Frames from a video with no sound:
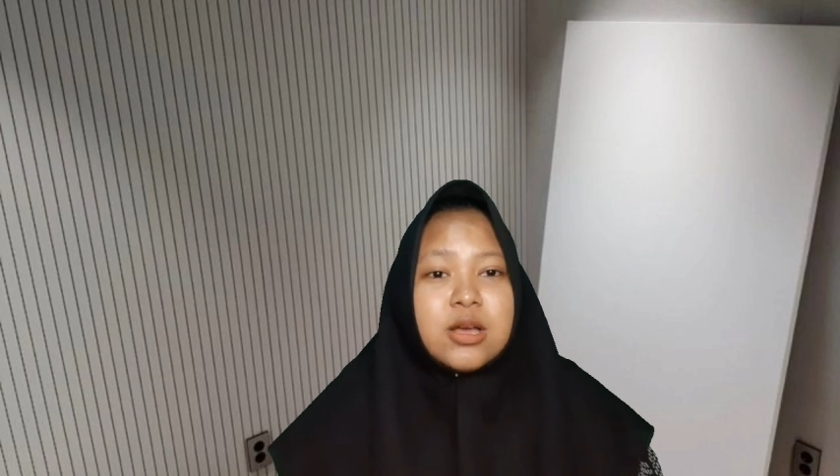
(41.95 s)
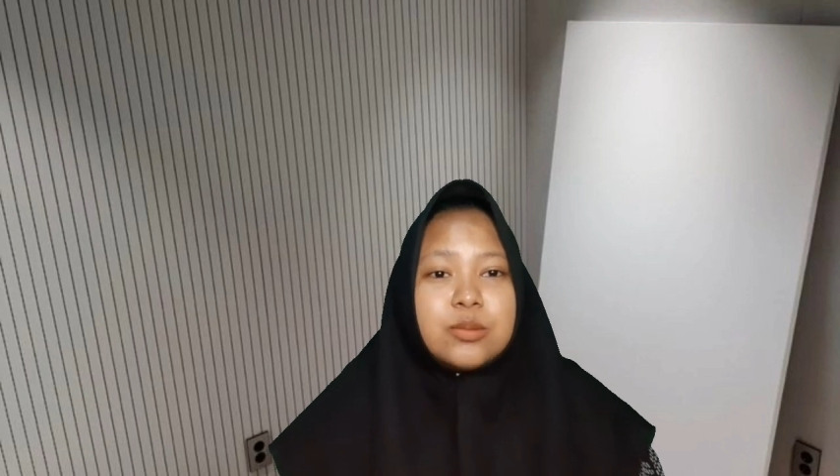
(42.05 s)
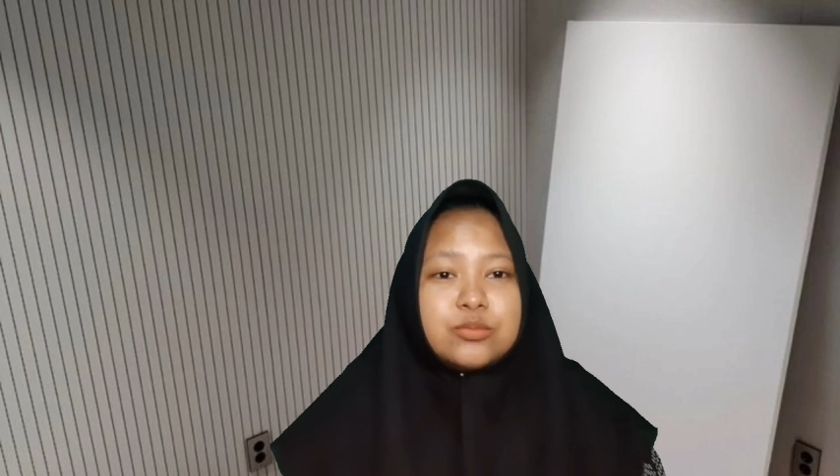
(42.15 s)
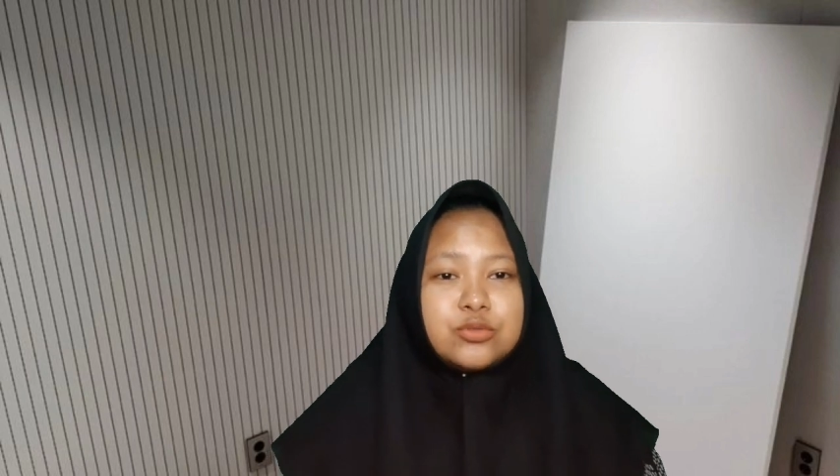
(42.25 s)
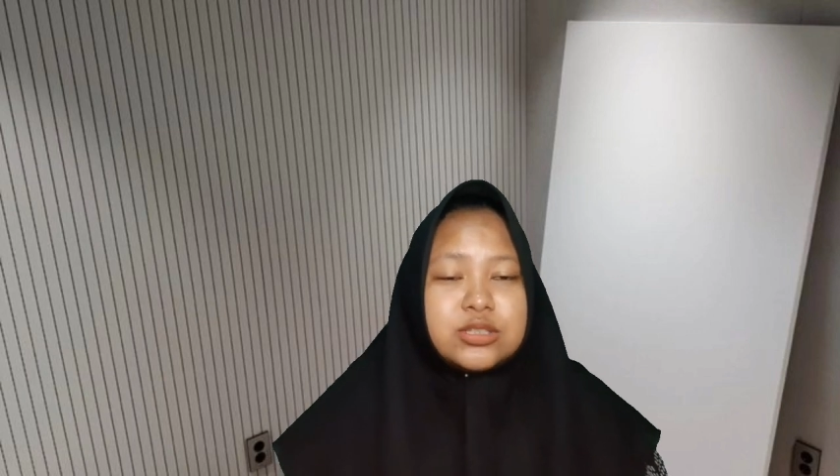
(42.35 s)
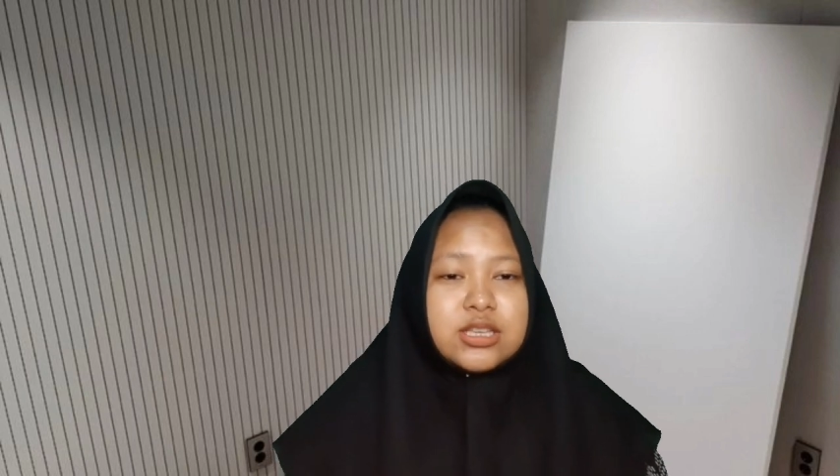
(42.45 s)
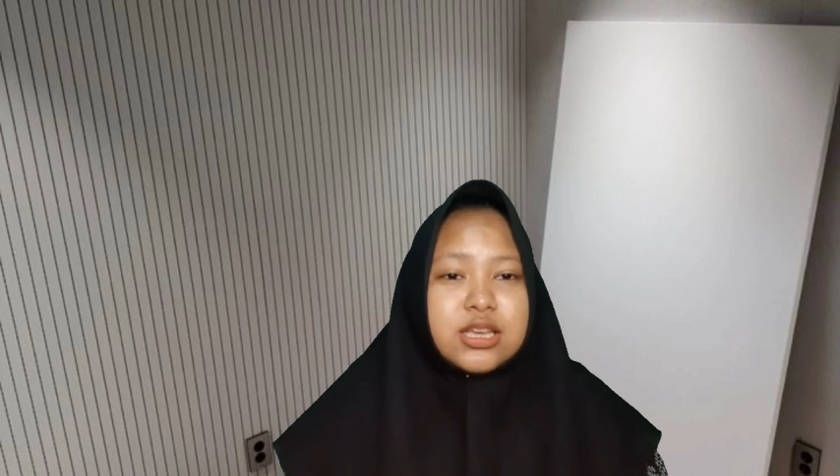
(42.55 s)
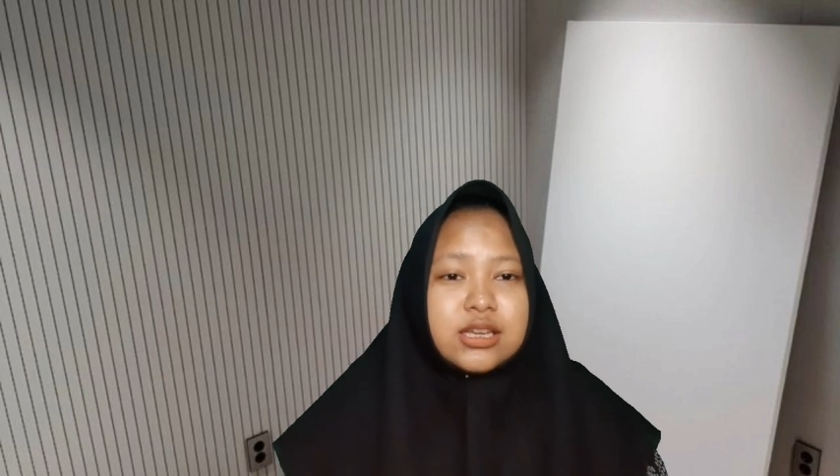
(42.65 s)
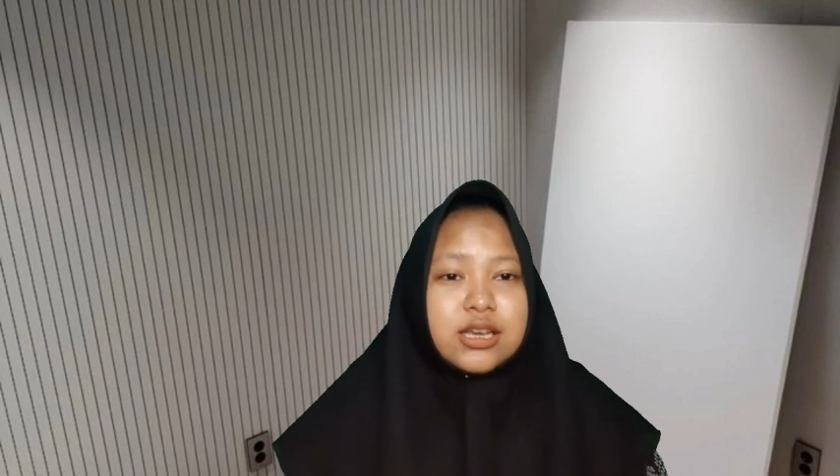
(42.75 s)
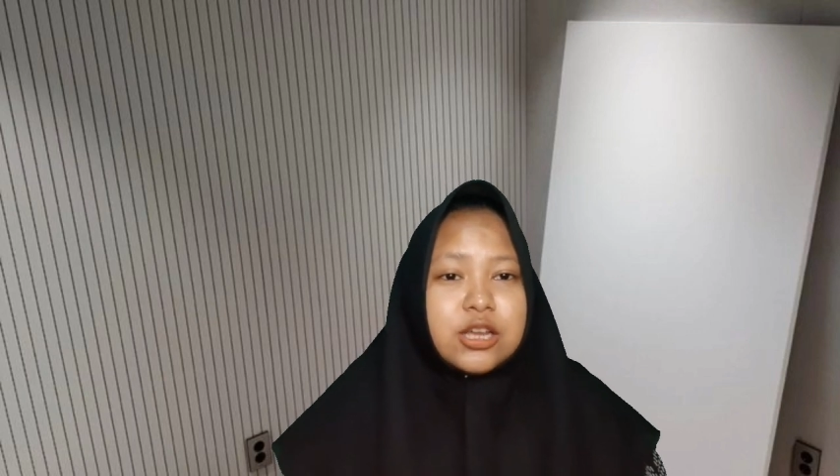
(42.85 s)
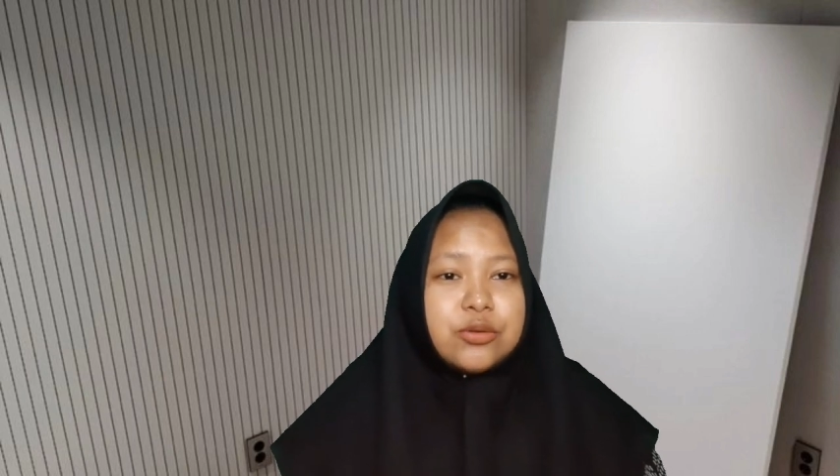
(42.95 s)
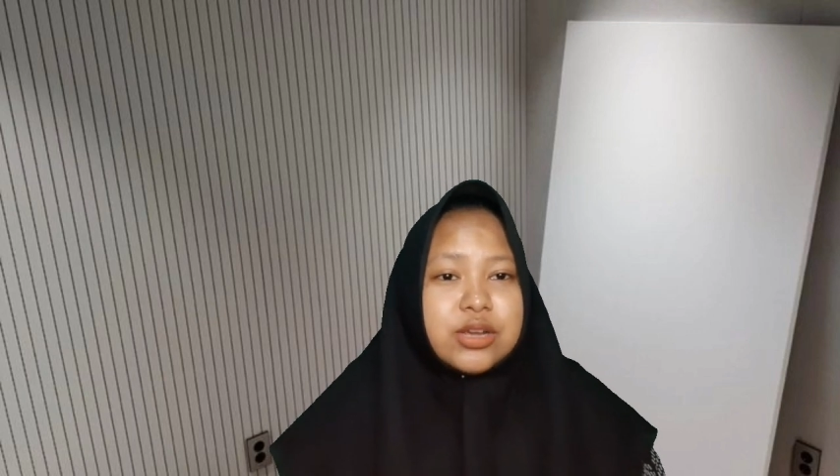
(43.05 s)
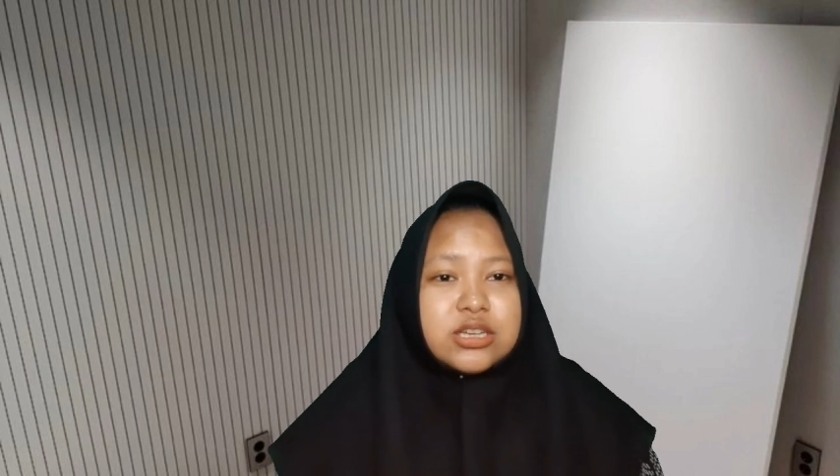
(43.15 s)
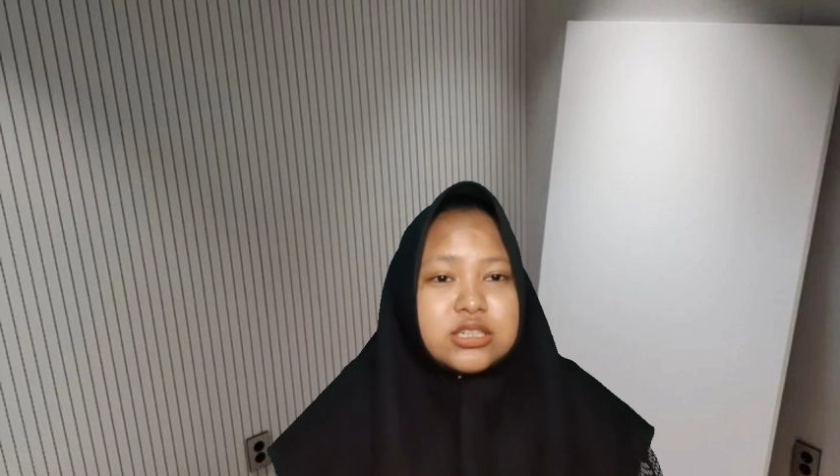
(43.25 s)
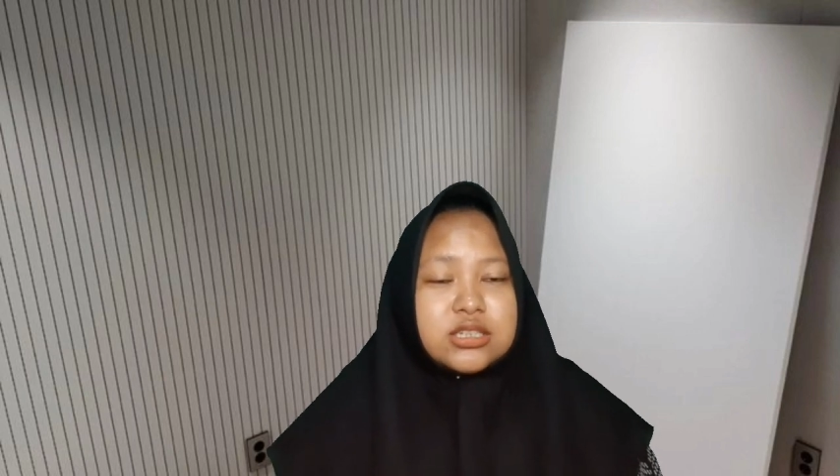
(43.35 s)
music,
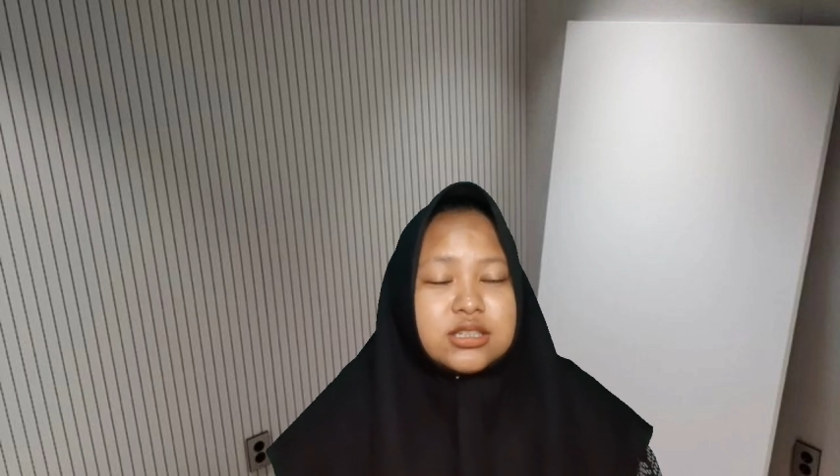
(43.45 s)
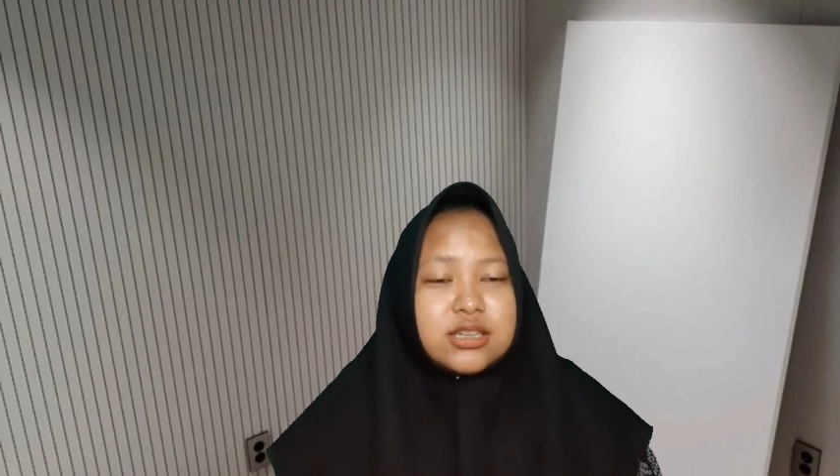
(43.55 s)
education,